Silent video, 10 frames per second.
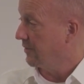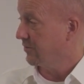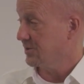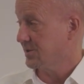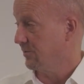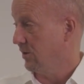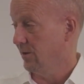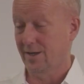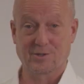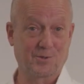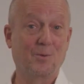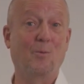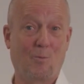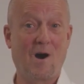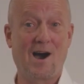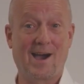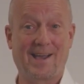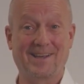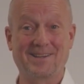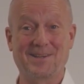First of all, there's
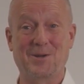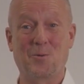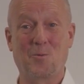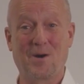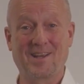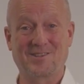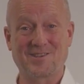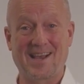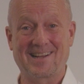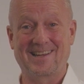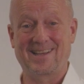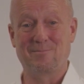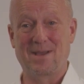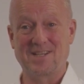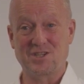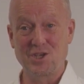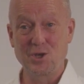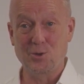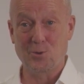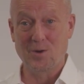why. What exactly makes
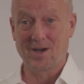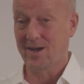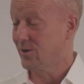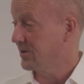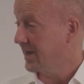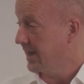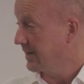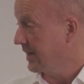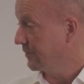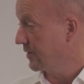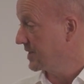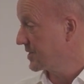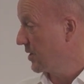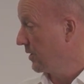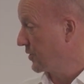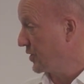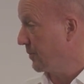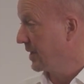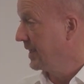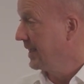you a good candidate for this
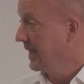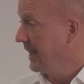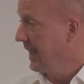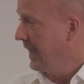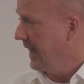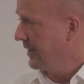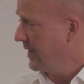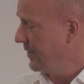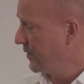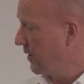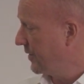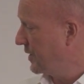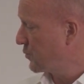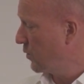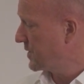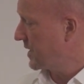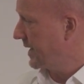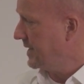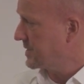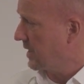scholarship? And then there are these words
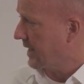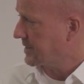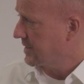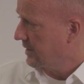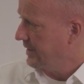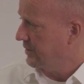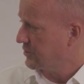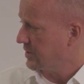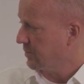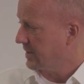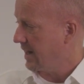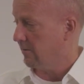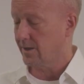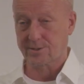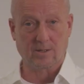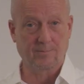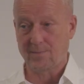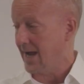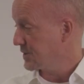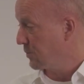like intellect, leadership, character,
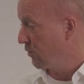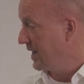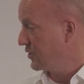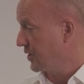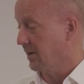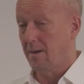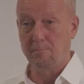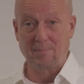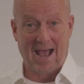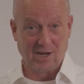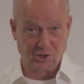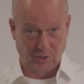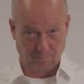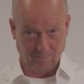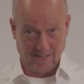aspiration, passion.